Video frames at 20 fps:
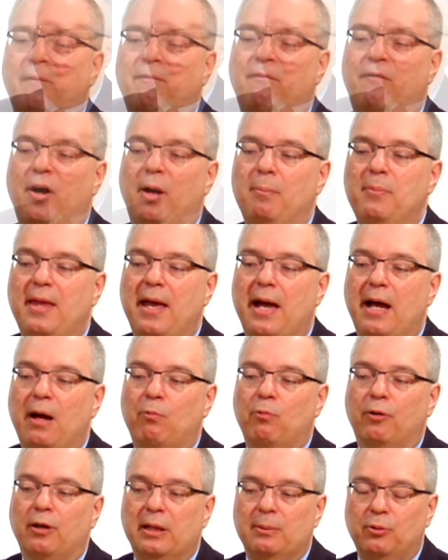From that,
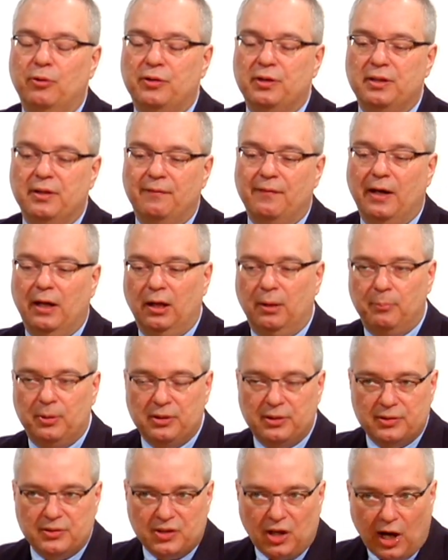we're able to develop a
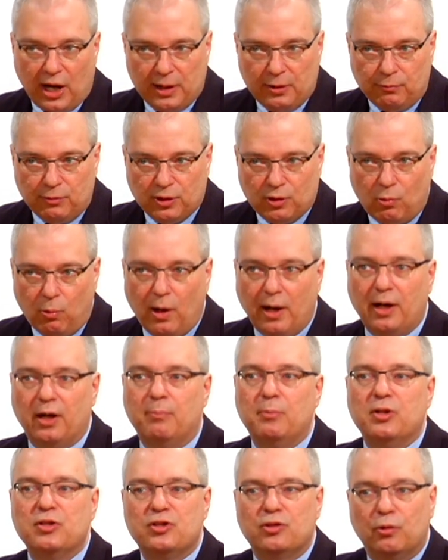design
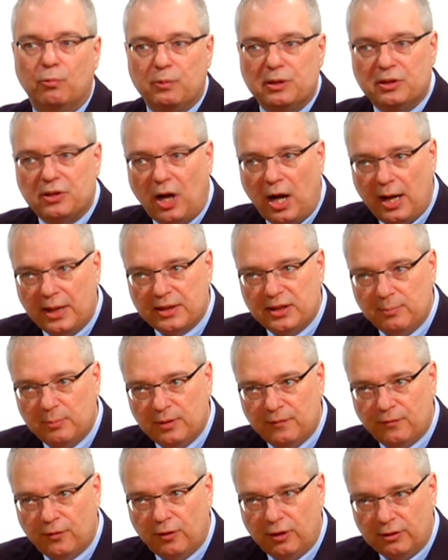requirement, so we
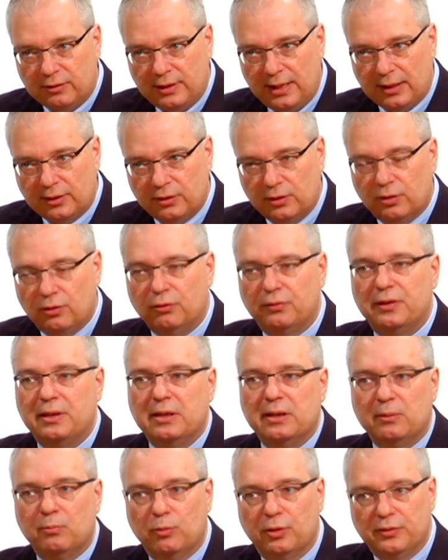document for our technical
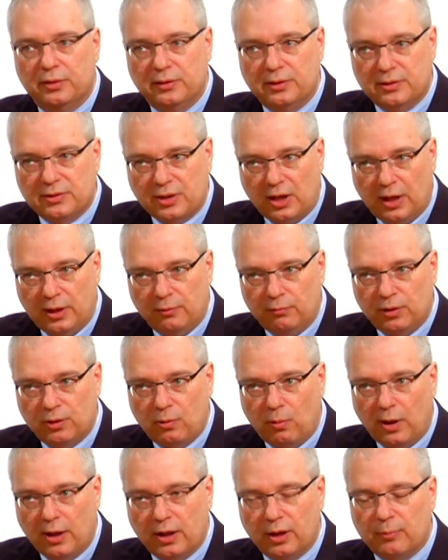team what the design
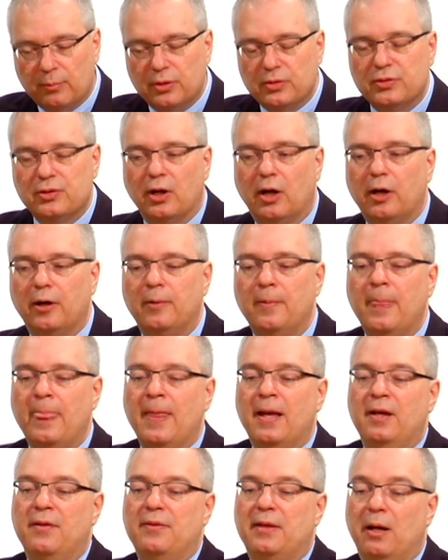requirements are.
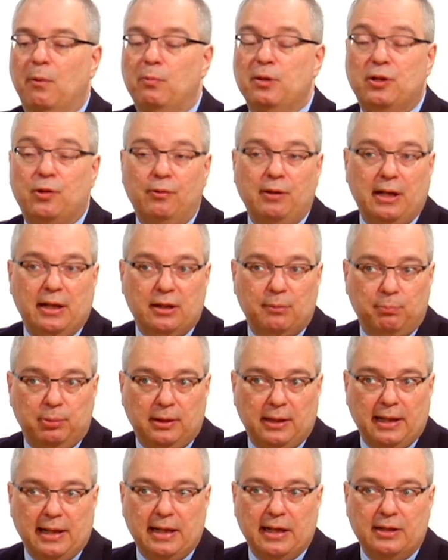Then we create a
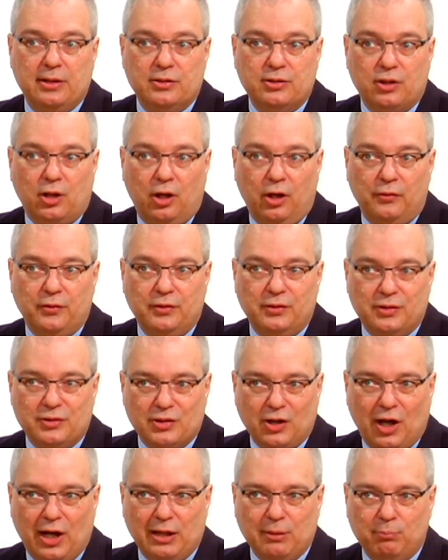plan, it's called the
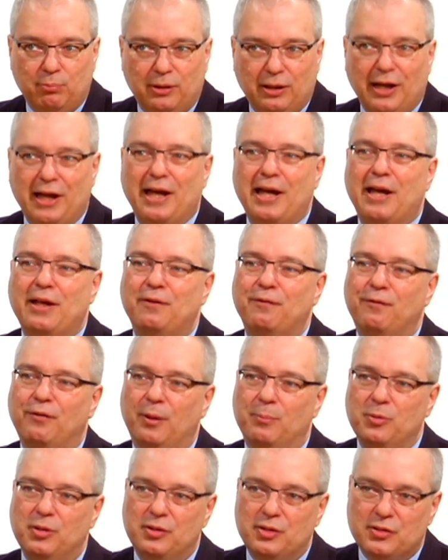design plan, and
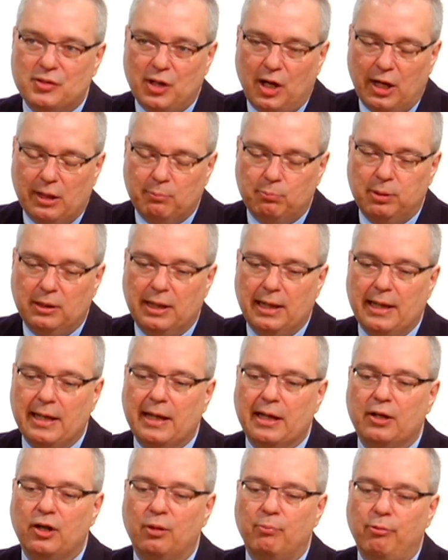from the design
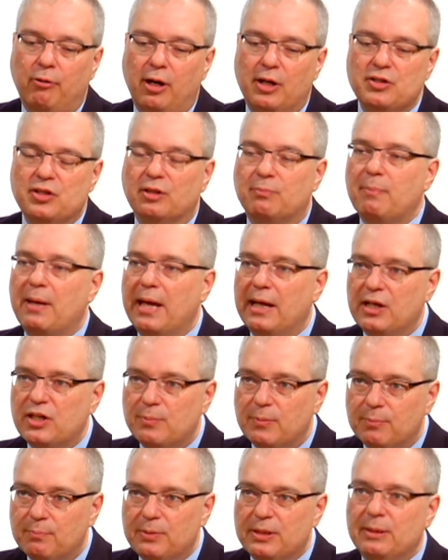plan, our project
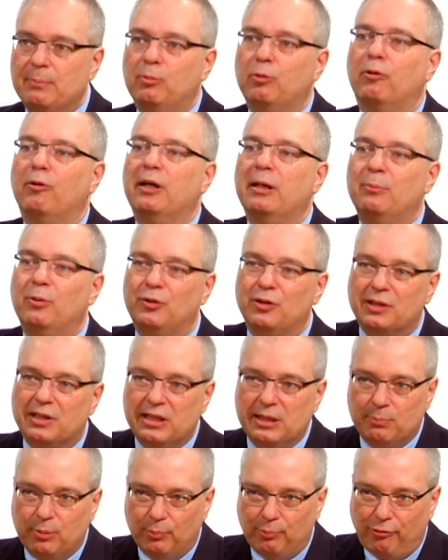management people are able to
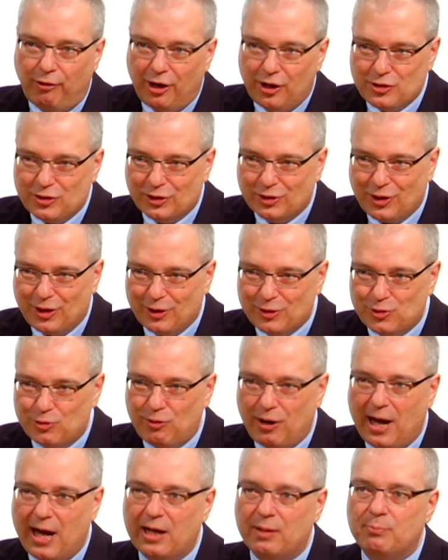keep a project on
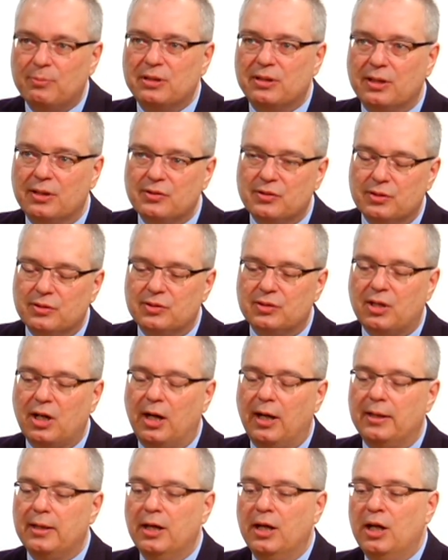track because it's
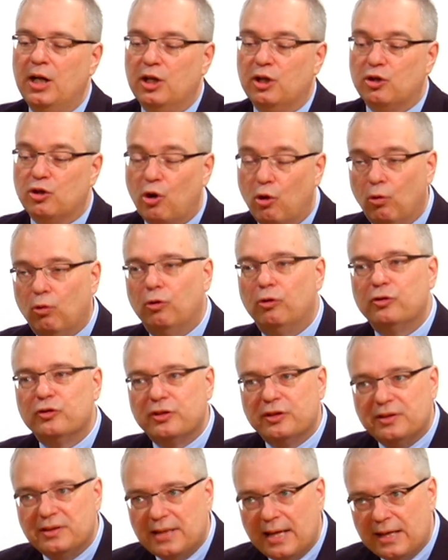got
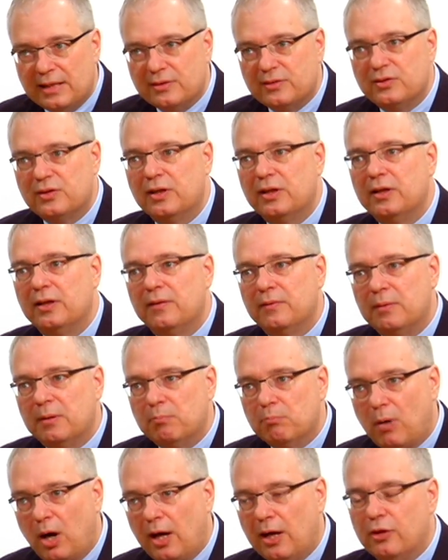goals and dates in it
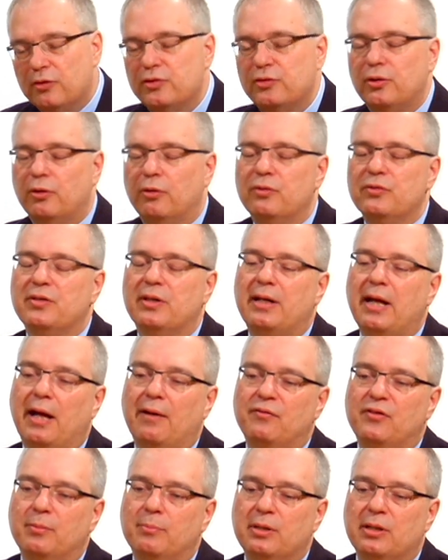and milestones that
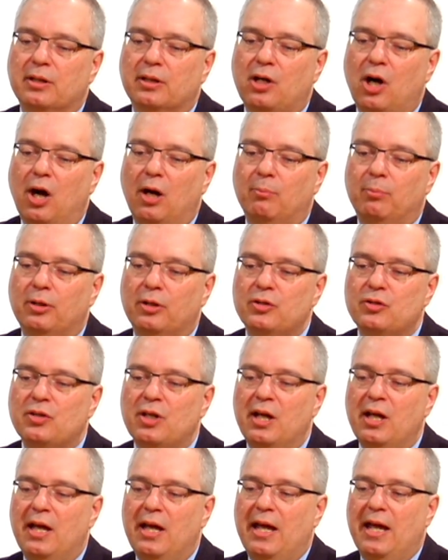have to be accomplished.
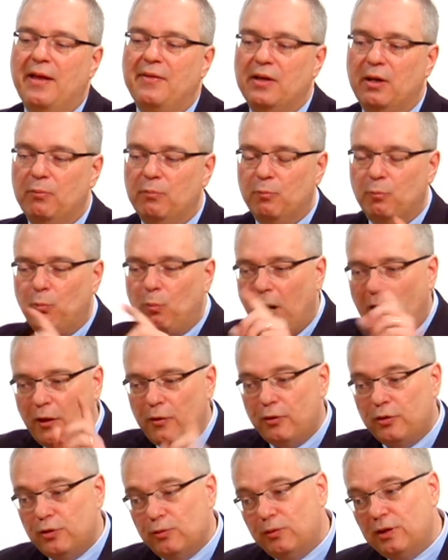And then while
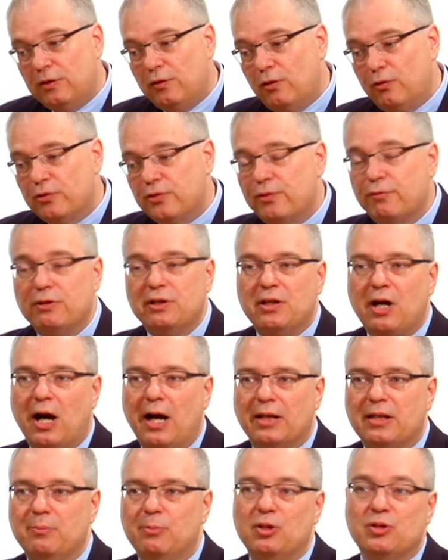they're doing those 3
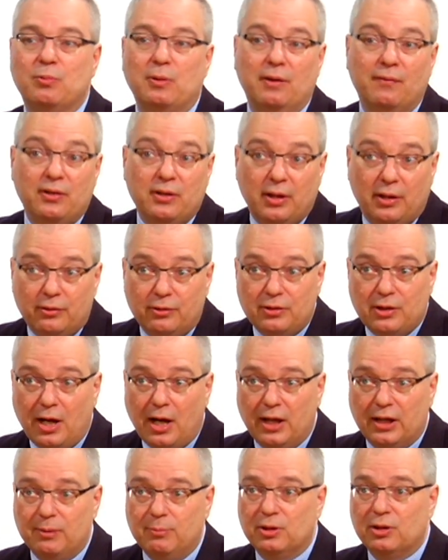documents, we have another
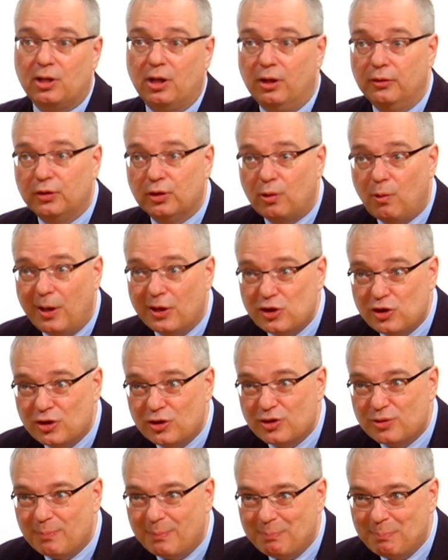document called the
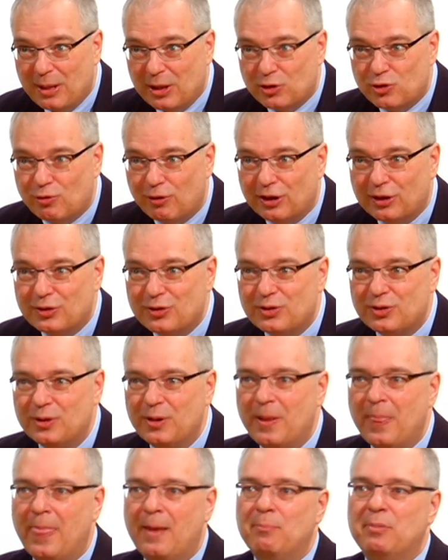questions matrix.
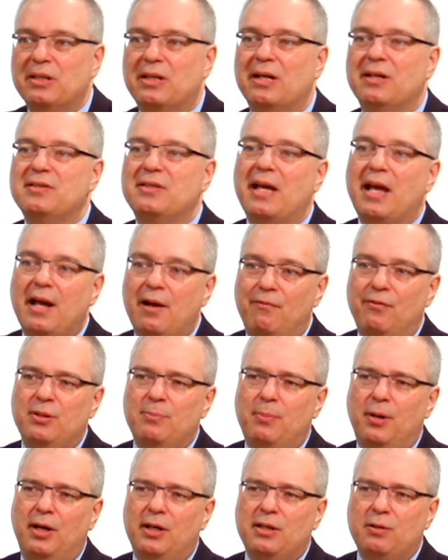Because
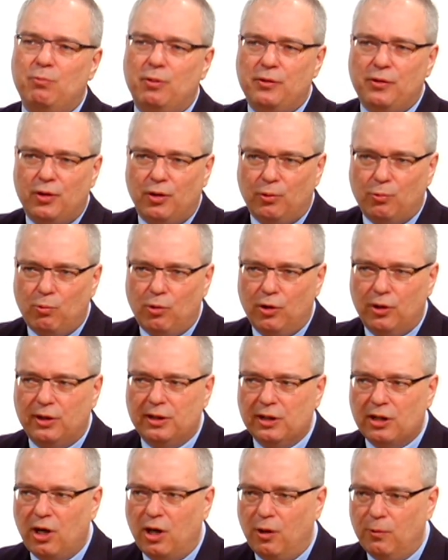everybody, when they're
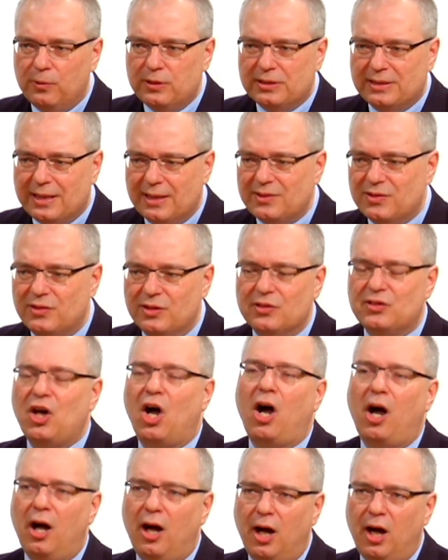working, always gets this
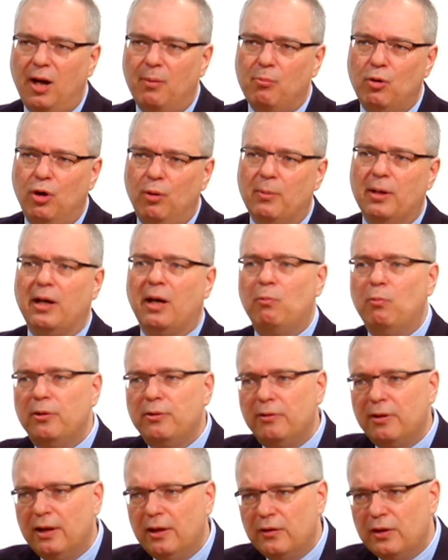aha moment. I
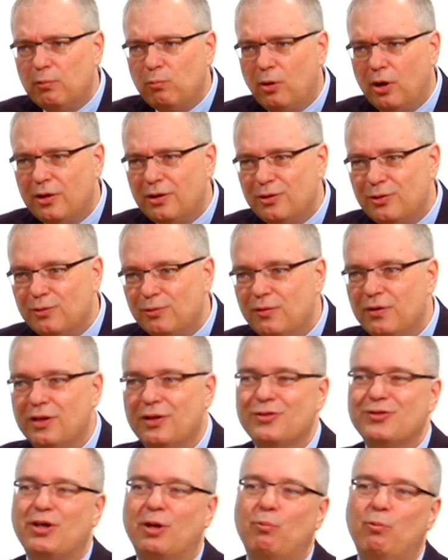wonder how they want to do
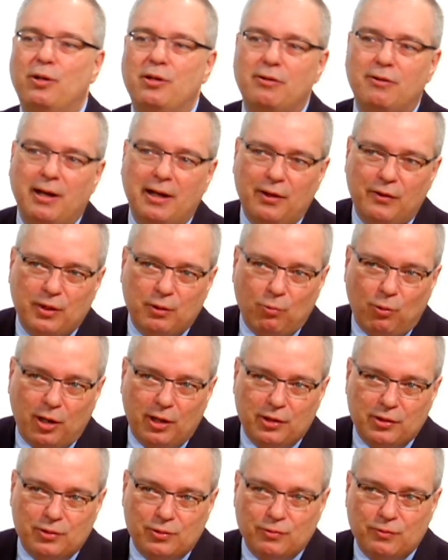this. I wonder how they
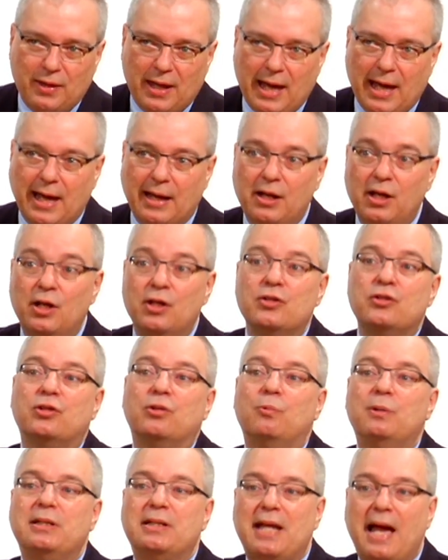want to do that.
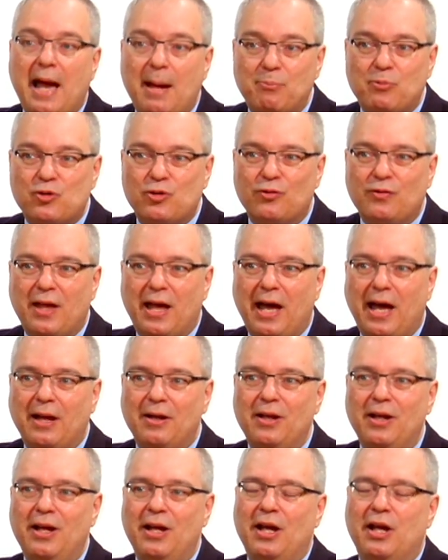So we capture
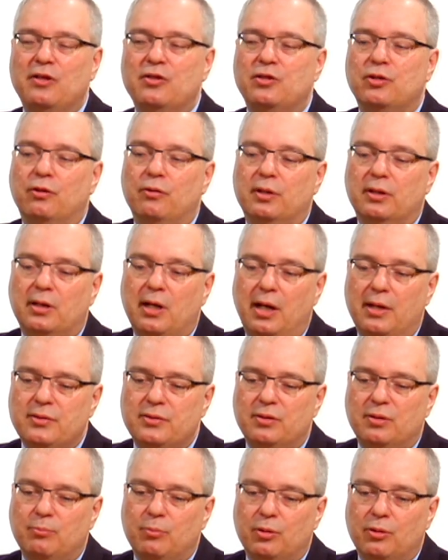that. And so the
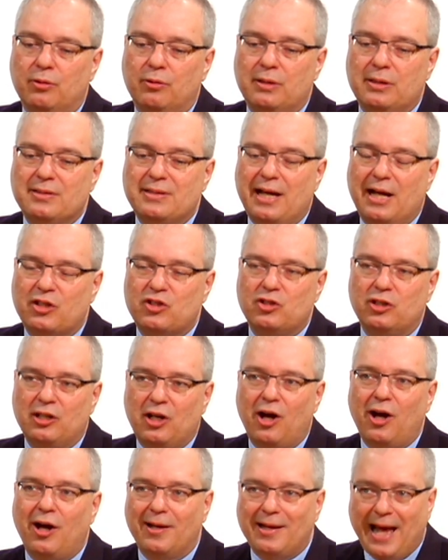customer is
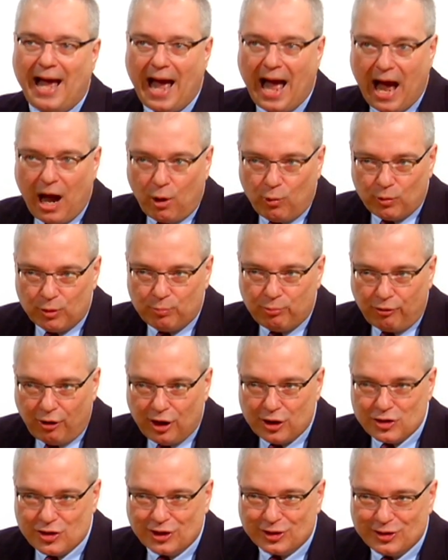actually on our
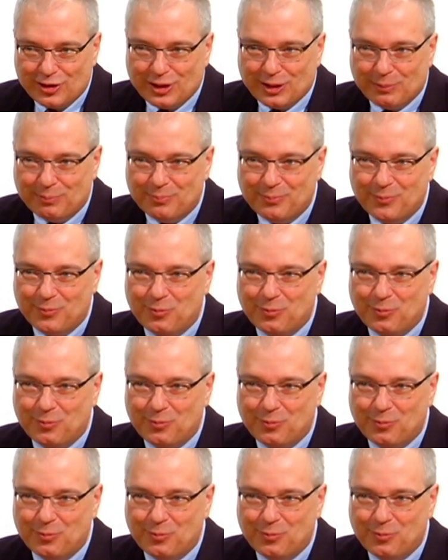project team.